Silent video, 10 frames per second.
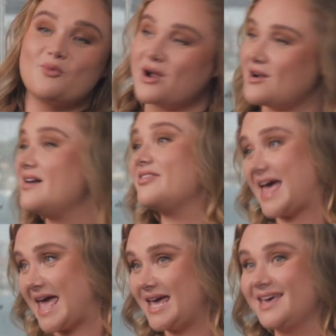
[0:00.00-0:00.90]
where are
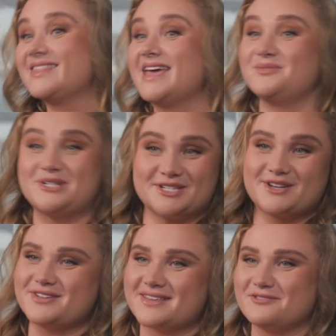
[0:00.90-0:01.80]
they? They would just
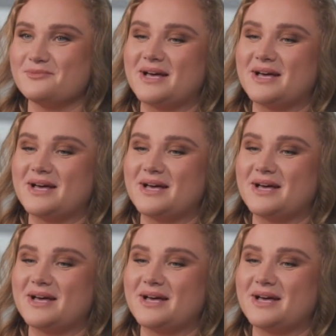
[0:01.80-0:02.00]
go to the other